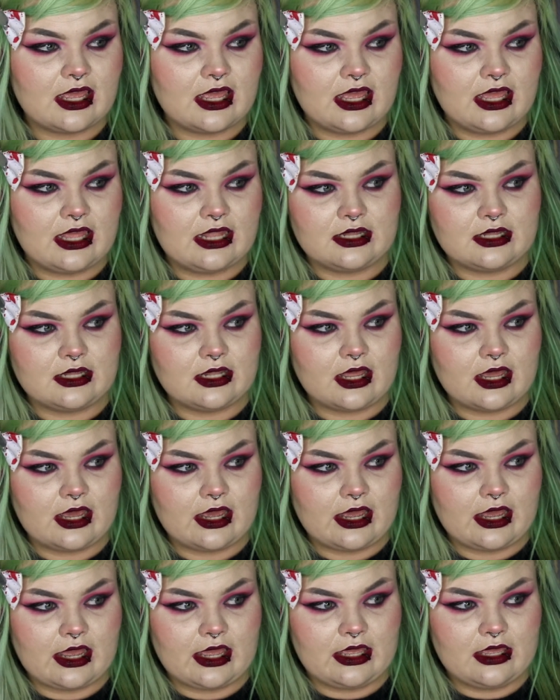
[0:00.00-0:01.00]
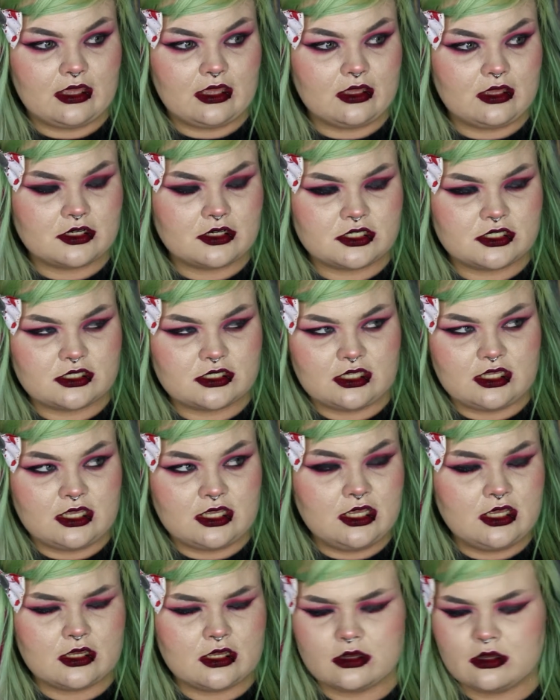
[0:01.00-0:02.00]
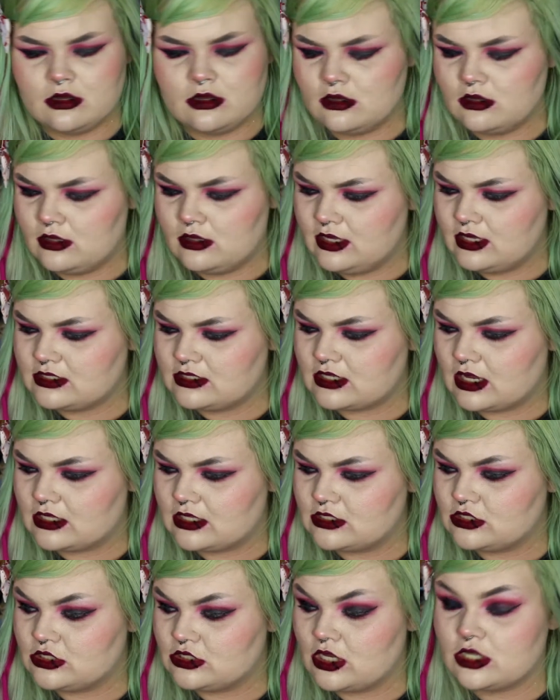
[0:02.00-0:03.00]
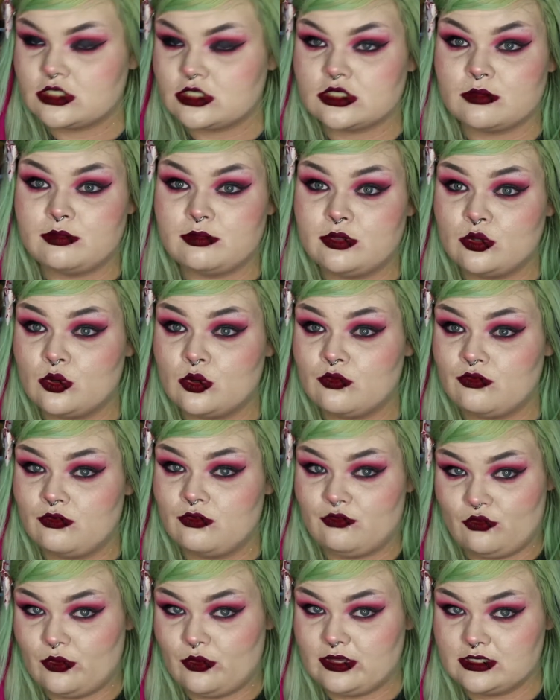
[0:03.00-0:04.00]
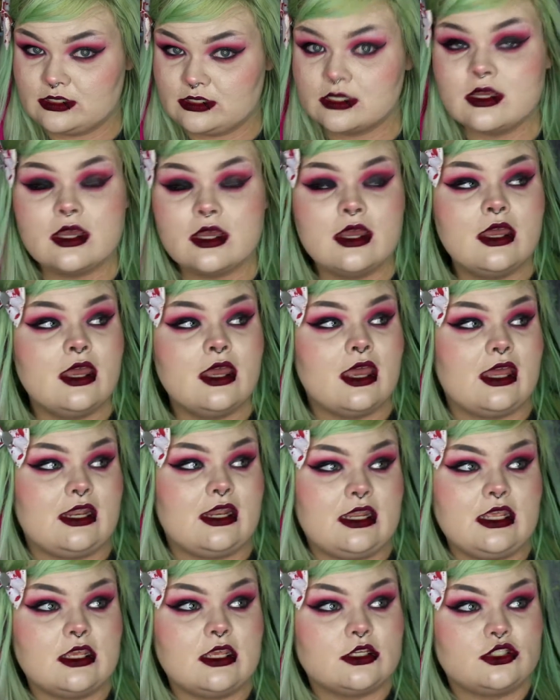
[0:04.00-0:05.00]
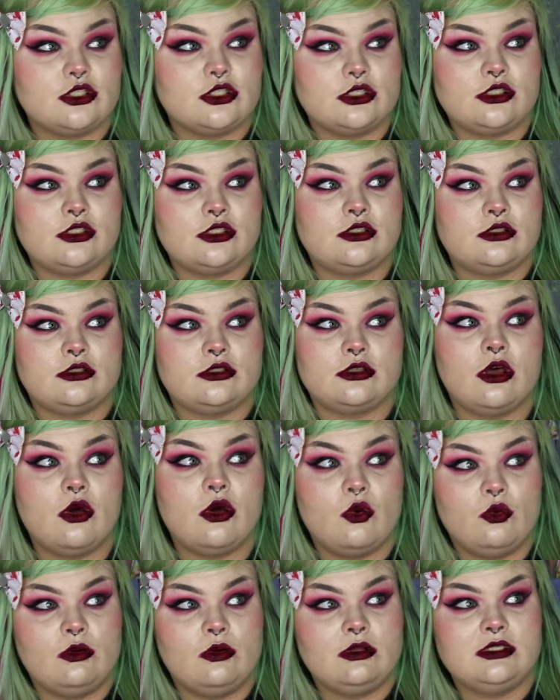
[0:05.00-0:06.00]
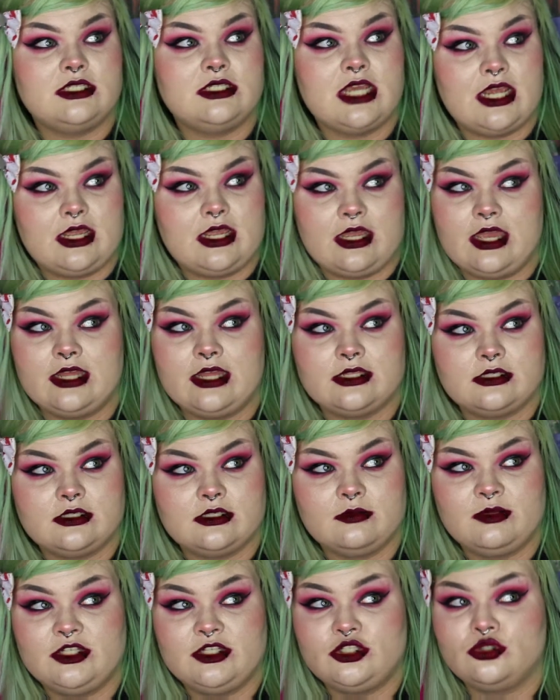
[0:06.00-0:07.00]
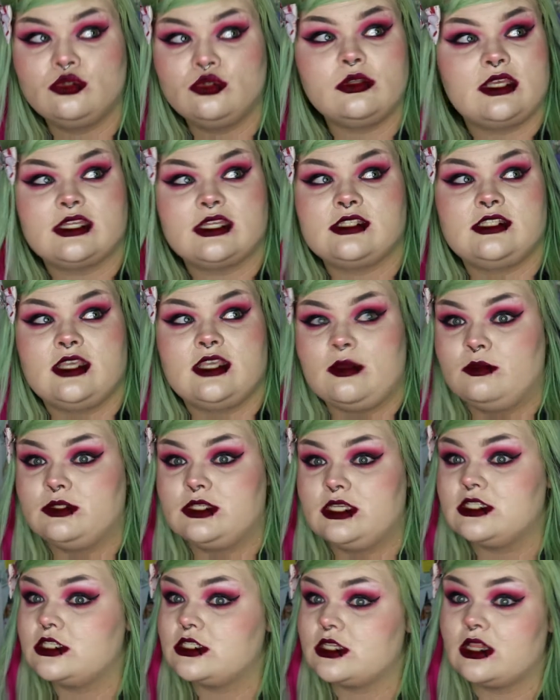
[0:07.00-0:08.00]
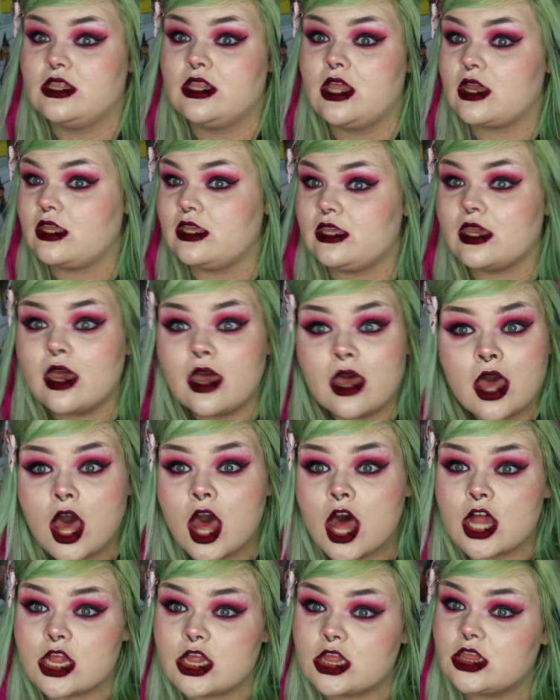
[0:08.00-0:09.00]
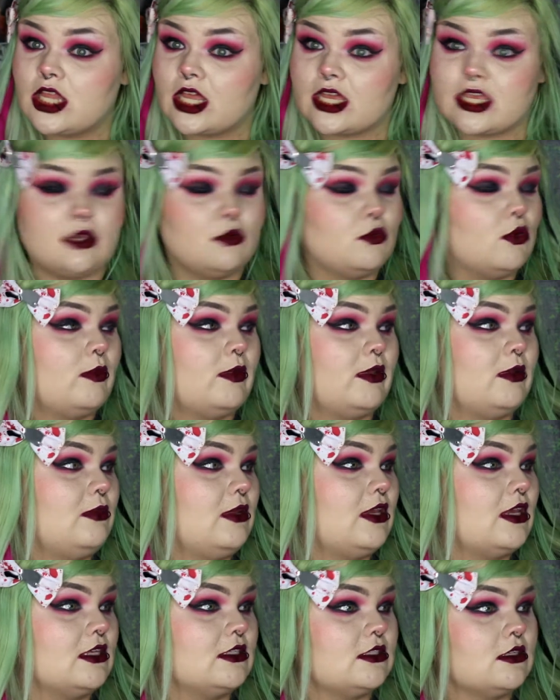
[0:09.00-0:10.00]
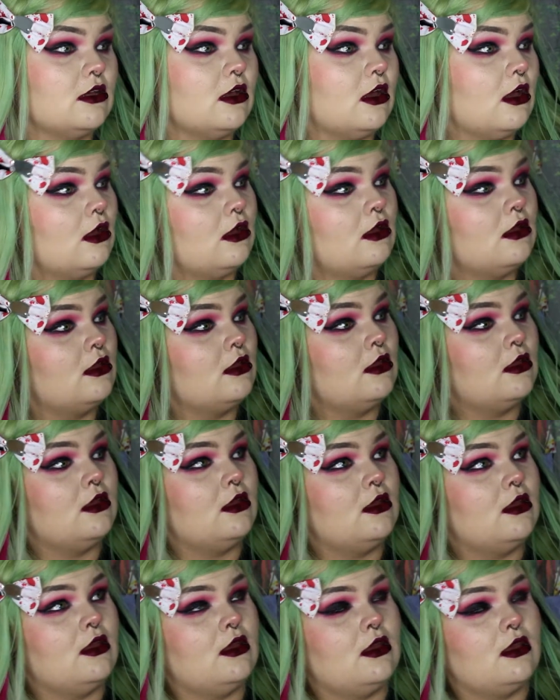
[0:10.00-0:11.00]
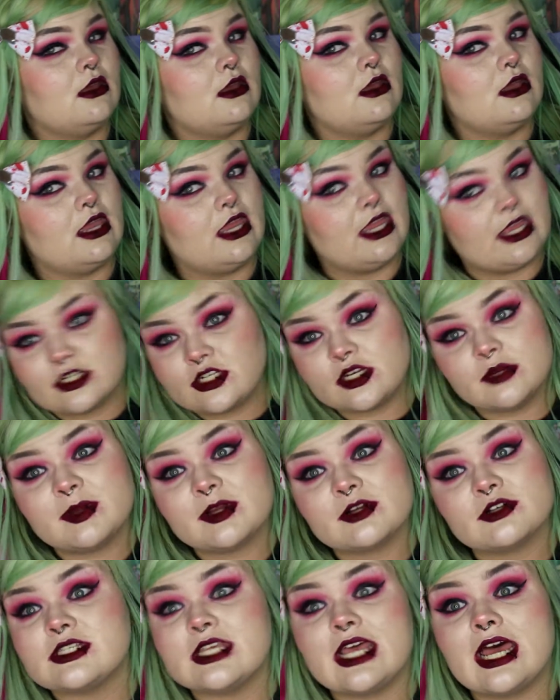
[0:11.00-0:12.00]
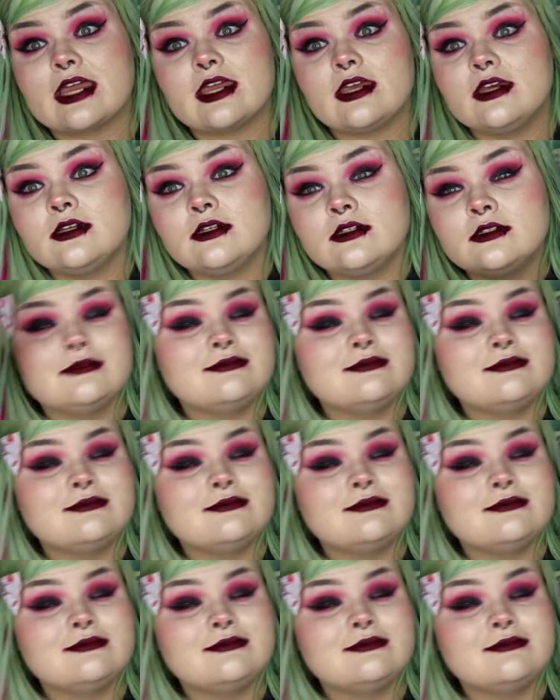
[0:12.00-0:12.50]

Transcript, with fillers: And I just he he's got such a beautiful voice and he is just so dang handsome and Juliet Simms is just a lucky lucky woman because oh Andy Biersack